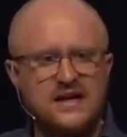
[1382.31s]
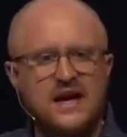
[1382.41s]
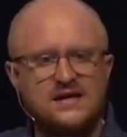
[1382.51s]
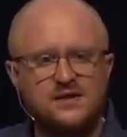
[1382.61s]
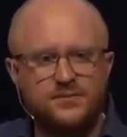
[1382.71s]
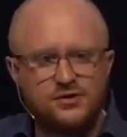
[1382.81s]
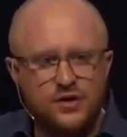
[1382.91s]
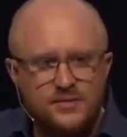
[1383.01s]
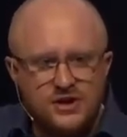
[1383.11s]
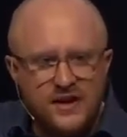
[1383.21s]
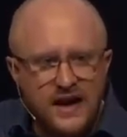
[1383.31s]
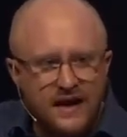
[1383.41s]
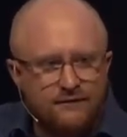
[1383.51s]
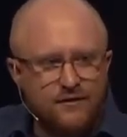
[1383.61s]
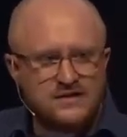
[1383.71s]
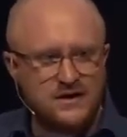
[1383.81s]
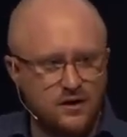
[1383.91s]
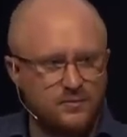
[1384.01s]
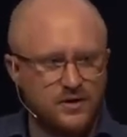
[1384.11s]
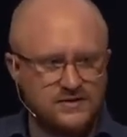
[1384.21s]
He has the prescription that every
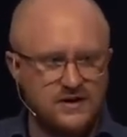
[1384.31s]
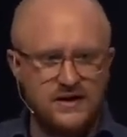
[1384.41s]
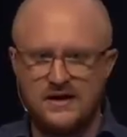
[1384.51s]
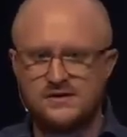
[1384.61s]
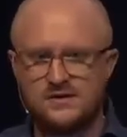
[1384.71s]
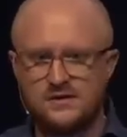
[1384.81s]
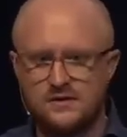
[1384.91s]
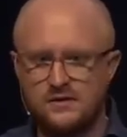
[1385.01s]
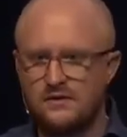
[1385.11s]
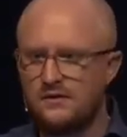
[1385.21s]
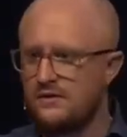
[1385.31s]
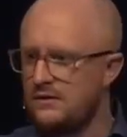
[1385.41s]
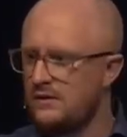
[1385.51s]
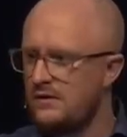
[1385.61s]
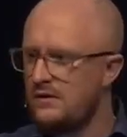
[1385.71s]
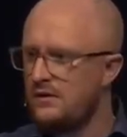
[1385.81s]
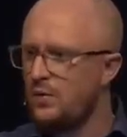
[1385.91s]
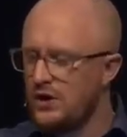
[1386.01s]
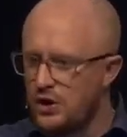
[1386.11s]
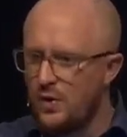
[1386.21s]
single person needs
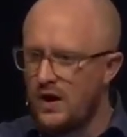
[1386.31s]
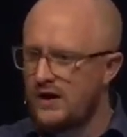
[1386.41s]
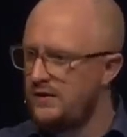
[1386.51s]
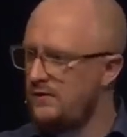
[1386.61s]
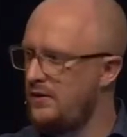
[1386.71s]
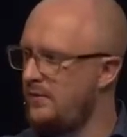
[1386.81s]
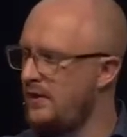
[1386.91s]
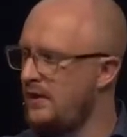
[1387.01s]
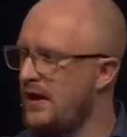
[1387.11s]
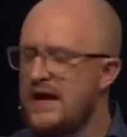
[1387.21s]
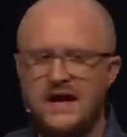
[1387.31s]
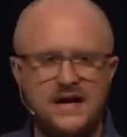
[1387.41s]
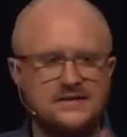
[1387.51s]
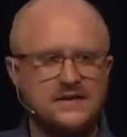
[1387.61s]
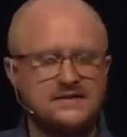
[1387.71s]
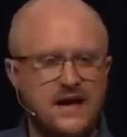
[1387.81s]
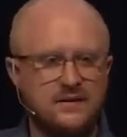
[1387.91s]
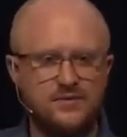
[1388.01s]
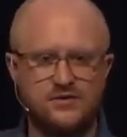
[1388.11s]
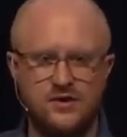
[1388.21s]
when you walk in the room. He has the
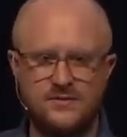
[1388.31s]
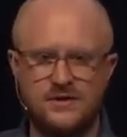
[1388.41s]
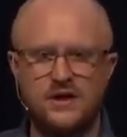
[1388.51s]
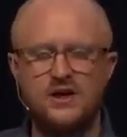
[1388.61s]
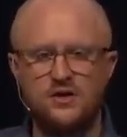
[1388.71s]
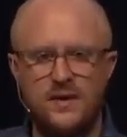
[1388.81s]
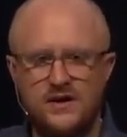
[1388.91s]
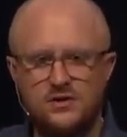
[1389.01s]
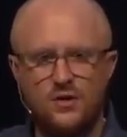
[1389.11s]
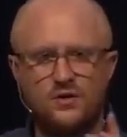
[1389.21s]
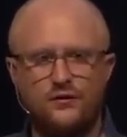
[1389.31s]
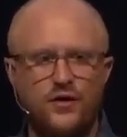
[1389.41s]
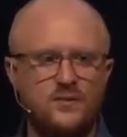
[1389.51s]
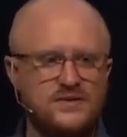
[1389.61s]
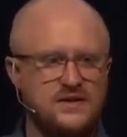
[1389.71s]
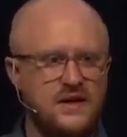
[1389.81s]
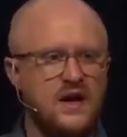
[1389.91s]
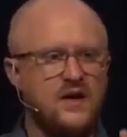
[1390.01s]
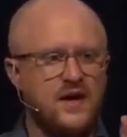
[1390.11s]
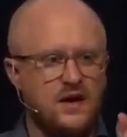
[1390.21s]
exact prescription. Can you imagine going to a pharmacy
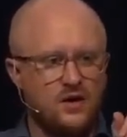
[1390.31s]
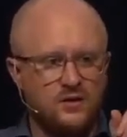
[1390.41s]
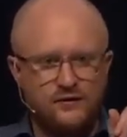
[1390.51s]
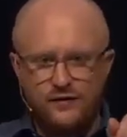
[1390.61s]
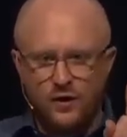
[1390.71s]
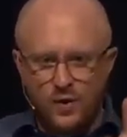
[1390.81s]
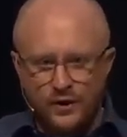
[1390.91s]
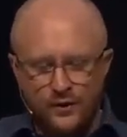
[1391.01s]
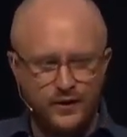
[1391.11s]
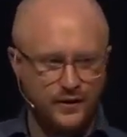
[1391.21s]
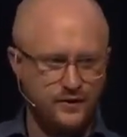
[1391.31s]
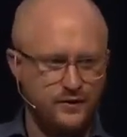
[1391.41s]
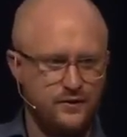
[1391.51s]
that could only fill one order?